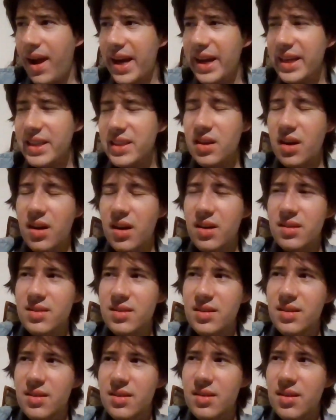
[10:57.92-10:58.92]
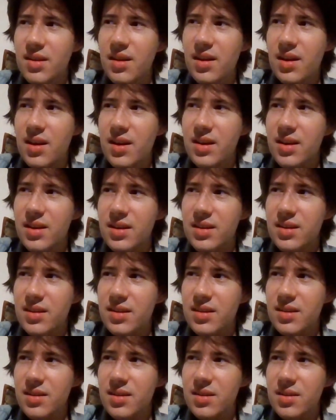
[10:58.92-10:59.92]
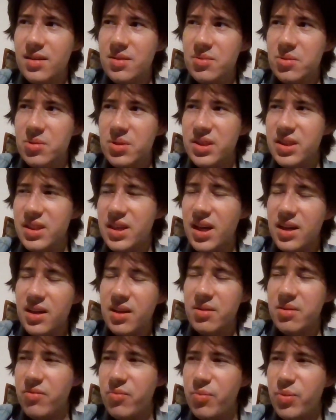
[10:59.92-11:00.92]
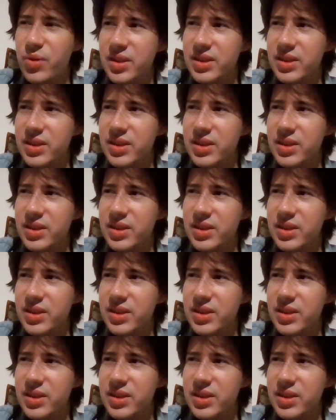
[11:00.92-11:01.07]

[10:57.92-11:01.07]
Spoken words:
ex-con who just got out of